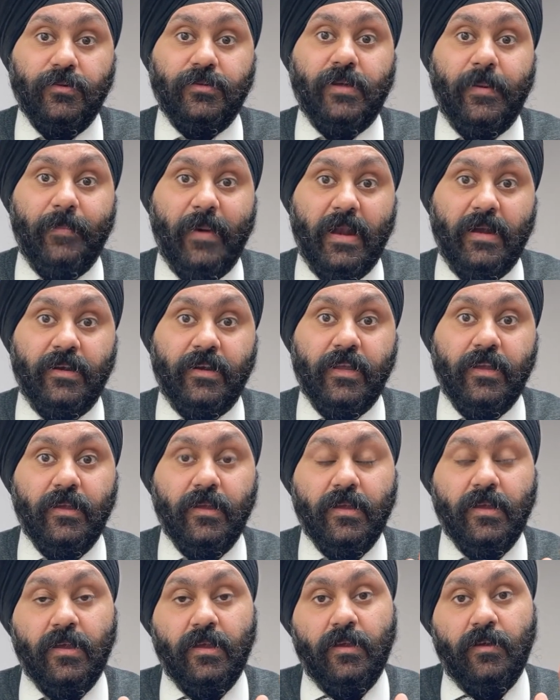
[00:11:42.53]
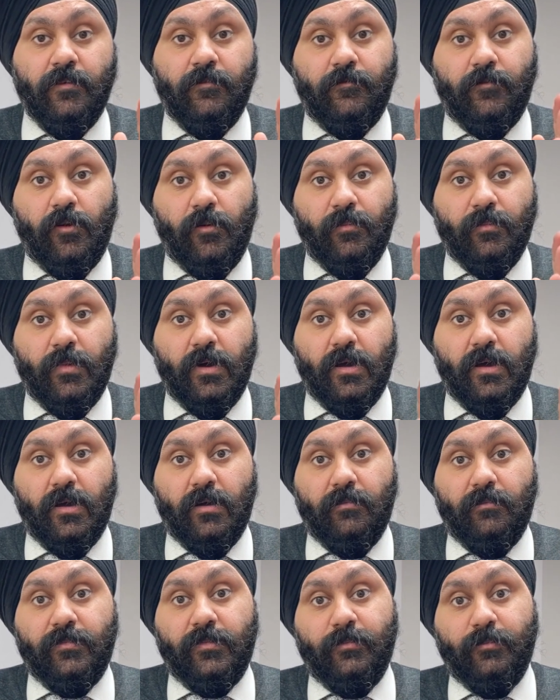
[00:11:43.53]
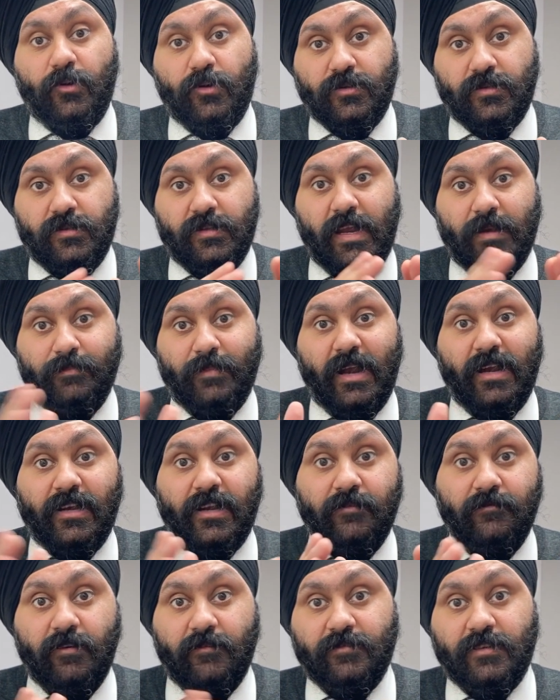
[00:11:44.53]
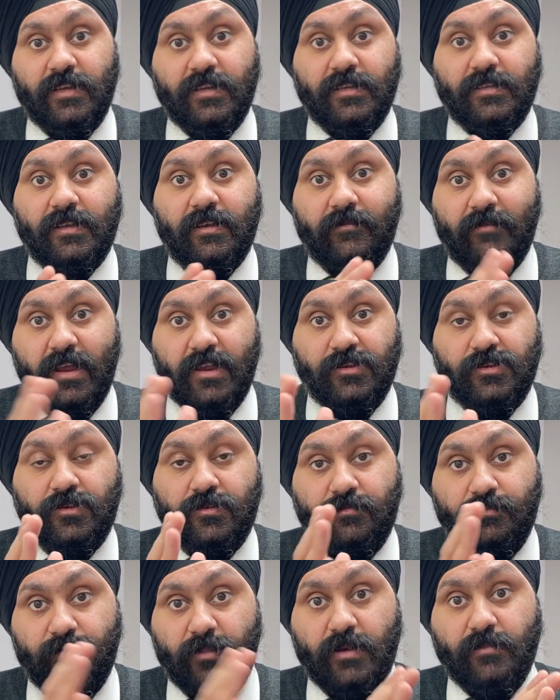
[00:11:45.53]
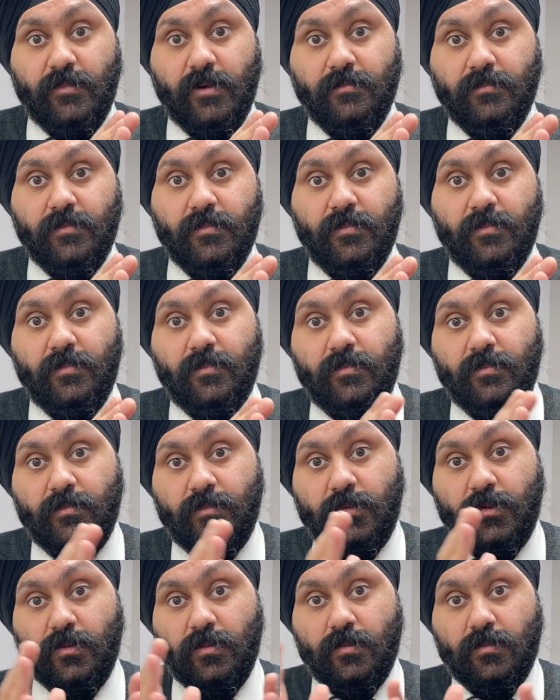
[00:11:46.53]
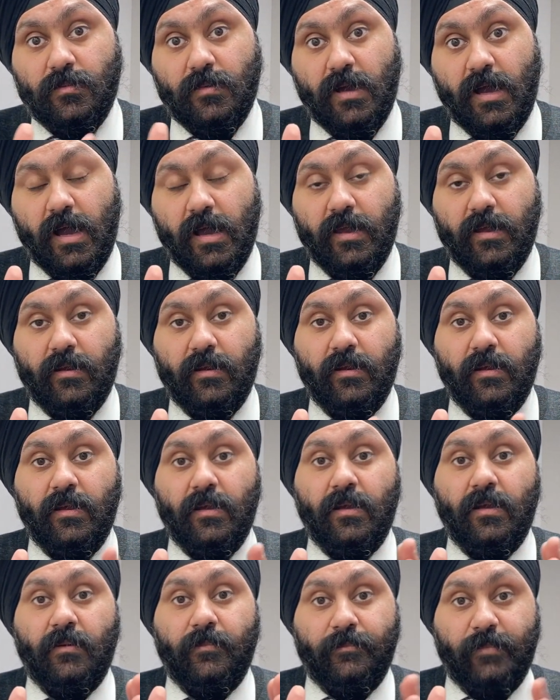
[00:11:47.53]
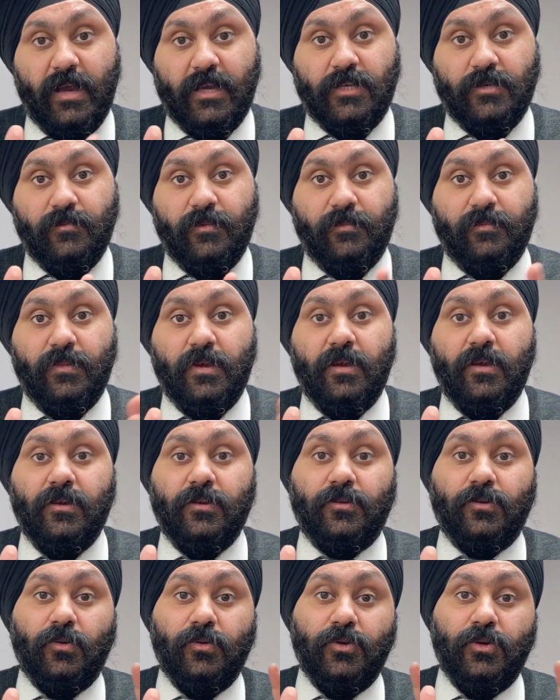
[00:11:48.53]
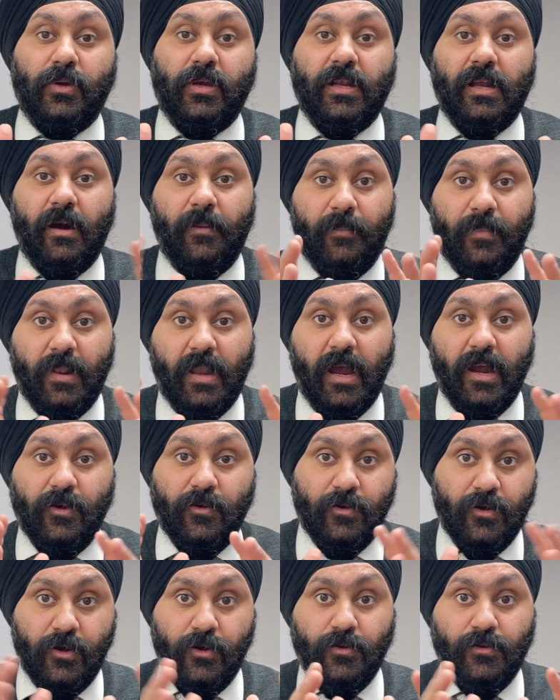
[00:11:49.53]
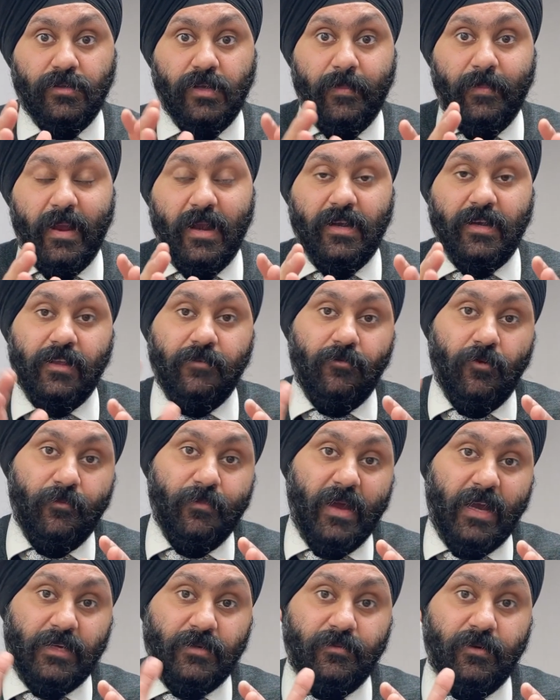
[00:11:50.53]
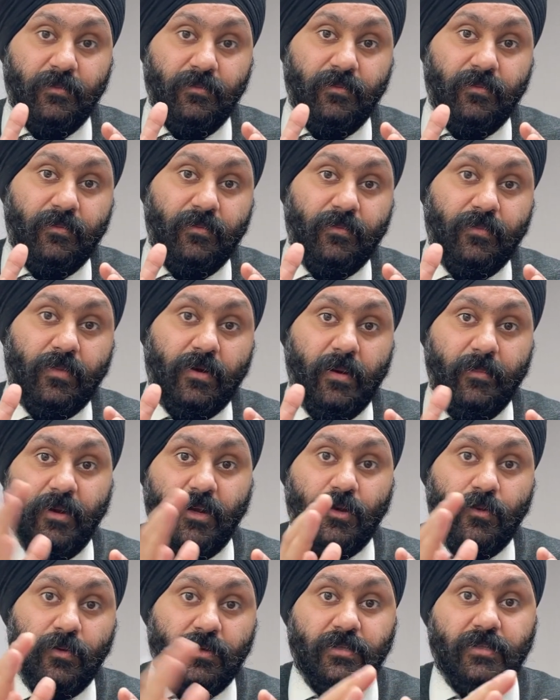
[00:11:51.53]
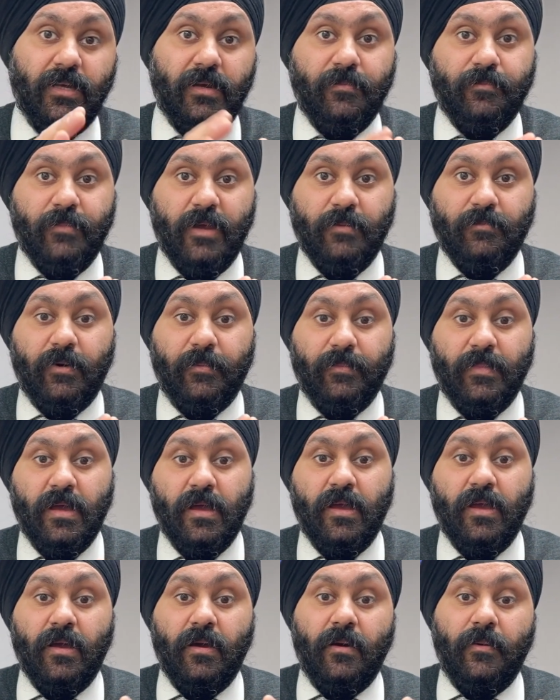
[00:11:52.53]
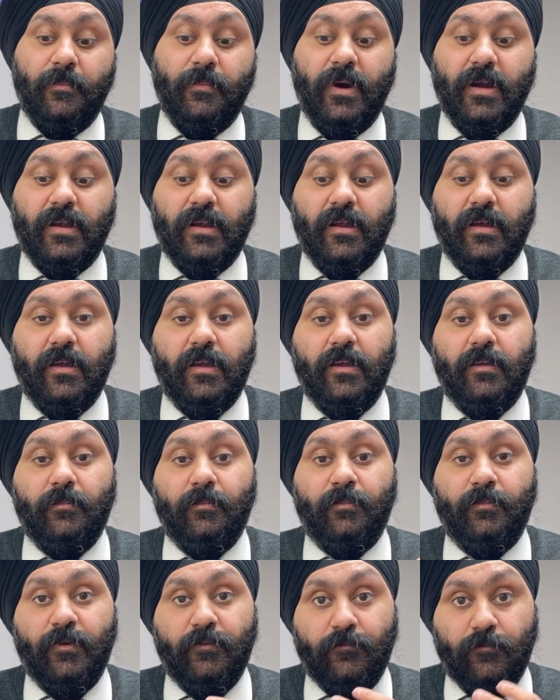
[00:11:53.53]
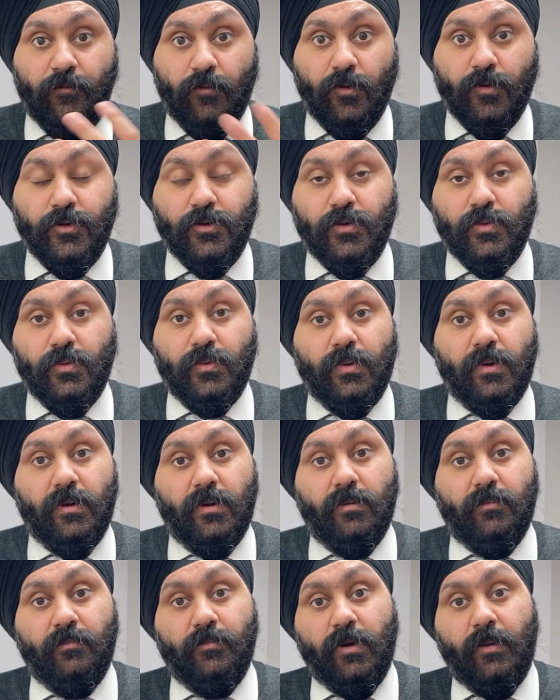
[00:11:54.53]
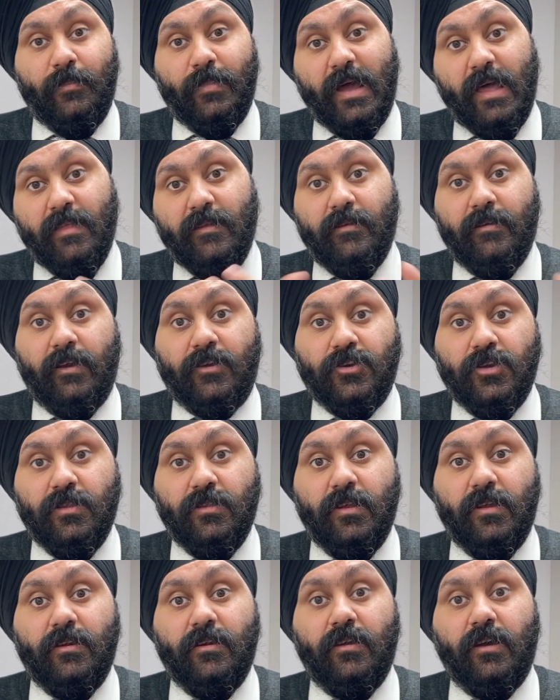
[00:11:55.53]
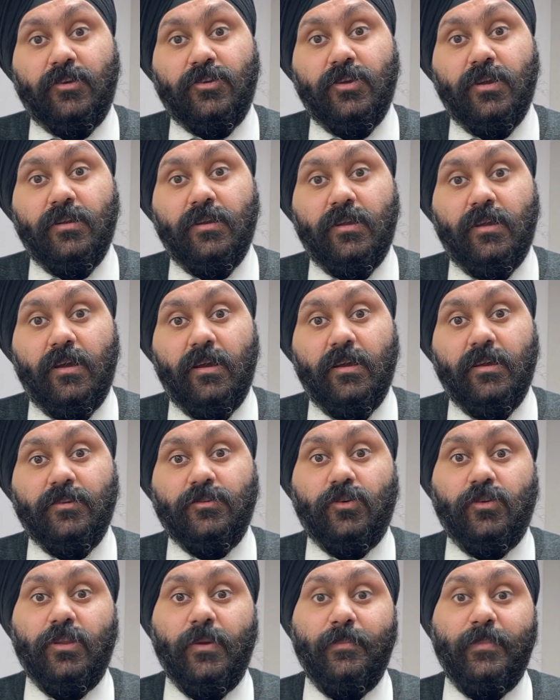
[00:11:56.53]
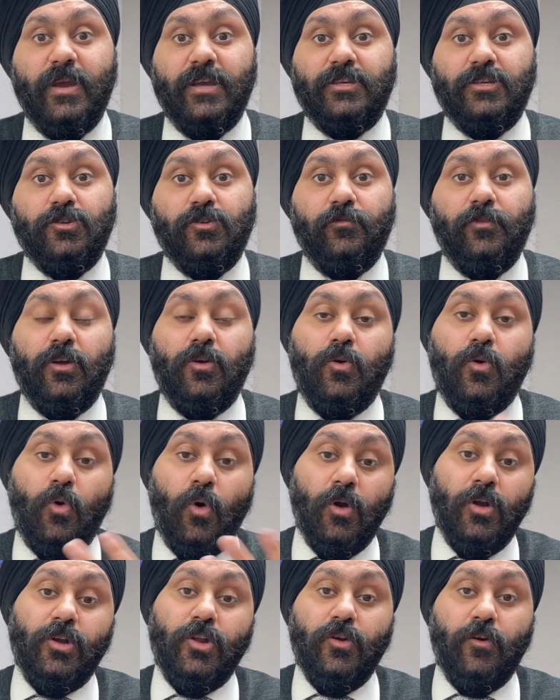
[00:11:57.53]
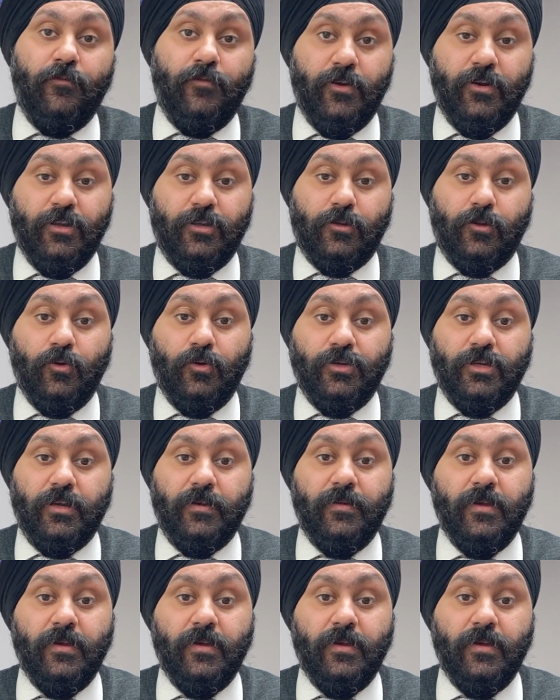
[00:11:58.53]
penalty from, because that penalty we have seen is a range, minimum to higher, maximum. So you can apply to reduce the penalty from maximum coming towards the minimum. But before you apply the reduction is on the basis of the quality of your disclosure.